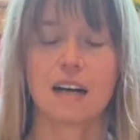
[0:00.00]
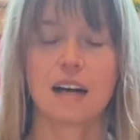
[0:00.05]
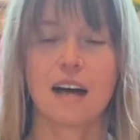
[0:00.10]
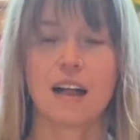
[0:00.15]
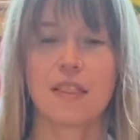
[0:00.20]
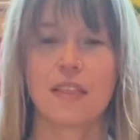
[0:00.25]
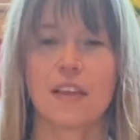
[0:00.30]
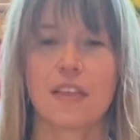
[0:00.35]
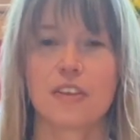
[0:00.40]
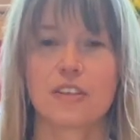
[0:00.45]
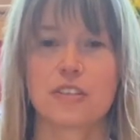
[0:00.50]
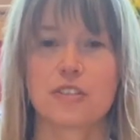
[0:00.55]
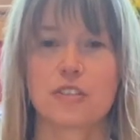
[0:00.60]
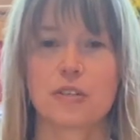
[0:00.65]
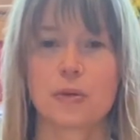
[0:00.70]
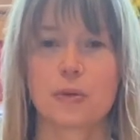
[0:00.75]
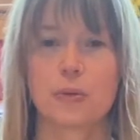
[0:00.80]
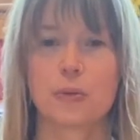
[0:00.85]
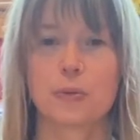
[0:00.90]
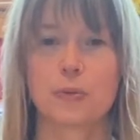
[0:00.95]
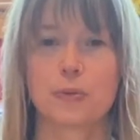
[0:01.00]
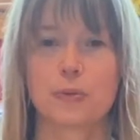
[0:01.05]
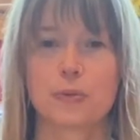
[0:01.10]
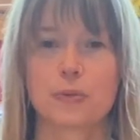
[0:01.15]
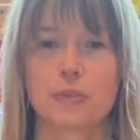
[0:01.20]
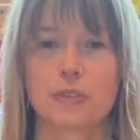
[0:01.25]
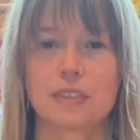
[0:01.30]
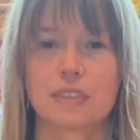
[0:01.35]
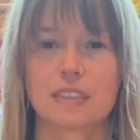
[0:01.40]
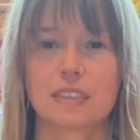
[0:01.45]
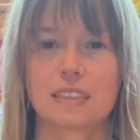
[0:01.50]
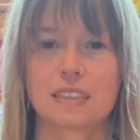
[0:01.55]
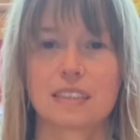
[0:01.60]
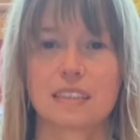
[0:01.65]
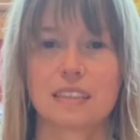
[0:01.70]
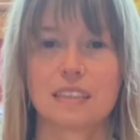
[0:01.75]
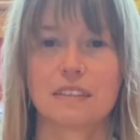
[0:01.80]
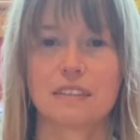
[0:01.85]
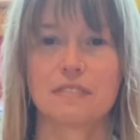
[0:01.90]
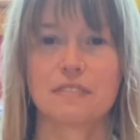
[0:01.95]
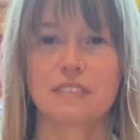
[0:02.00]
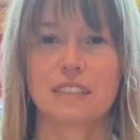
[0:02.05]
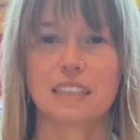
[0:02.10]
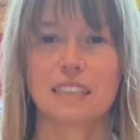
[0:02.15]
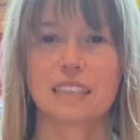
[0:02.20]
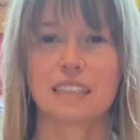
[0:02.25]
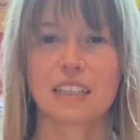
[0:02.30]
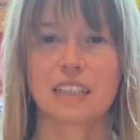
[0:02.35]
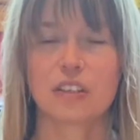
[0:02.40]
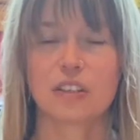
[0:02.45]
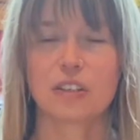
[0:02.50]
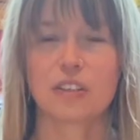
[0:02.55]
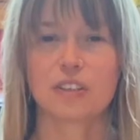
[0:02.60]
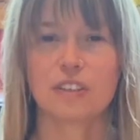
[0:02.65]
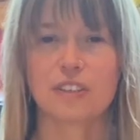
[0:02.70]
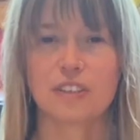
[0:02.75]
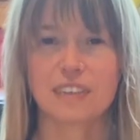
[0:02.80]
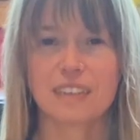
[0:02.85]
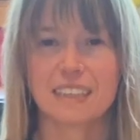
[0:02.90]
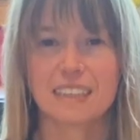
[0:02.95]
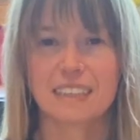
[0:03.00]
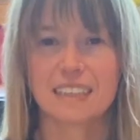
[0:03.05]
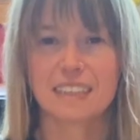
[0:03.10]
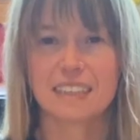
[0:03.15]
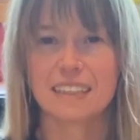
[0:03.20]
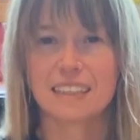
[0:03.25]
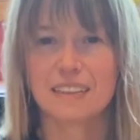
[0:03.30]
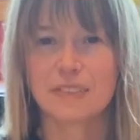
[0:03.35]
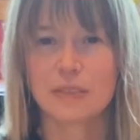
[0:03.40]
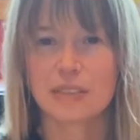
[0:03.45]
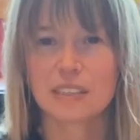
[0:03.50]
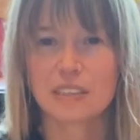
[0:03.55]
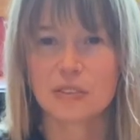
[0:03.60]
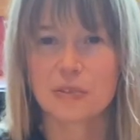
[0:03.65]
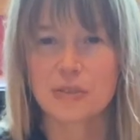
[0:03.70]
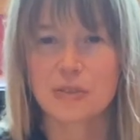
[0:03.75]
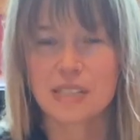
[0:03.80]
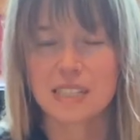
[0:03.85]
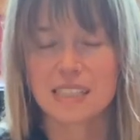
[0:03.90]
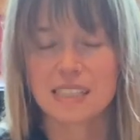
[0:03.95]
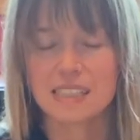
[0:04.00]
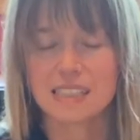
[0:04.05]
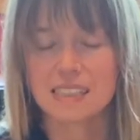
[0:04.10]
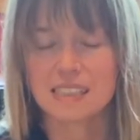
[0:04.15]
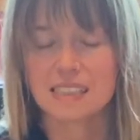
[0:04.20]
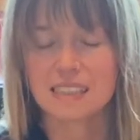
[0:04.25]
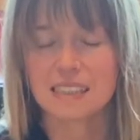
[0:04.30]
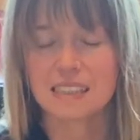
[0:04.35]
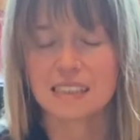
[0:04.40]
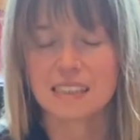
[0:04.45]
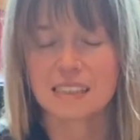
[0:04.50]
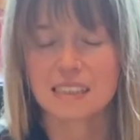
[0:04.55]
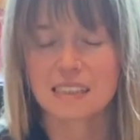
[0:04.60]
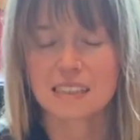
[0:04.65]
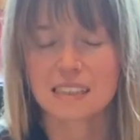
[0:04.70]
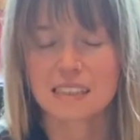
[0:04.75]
And then the toes and the feet, they curl in and we squeeze.